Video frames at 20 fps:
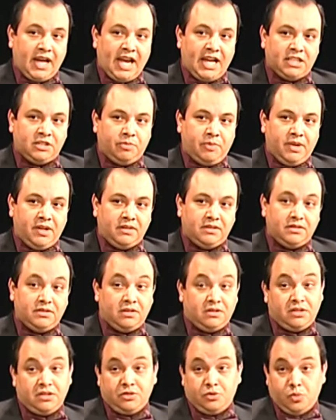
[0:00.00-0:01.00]
aspects,
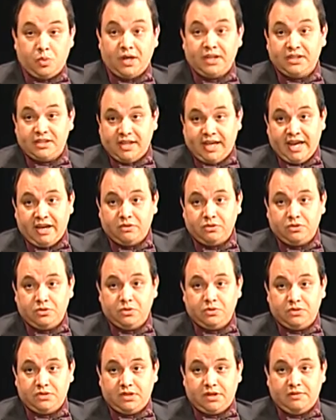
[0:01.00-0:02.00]
such as right to counsel
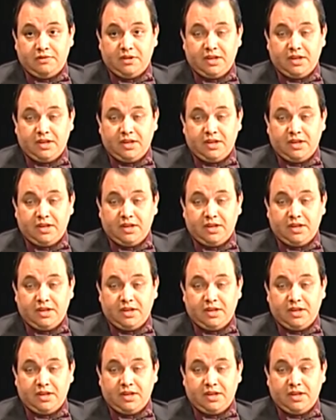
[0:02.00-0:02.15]
and stuff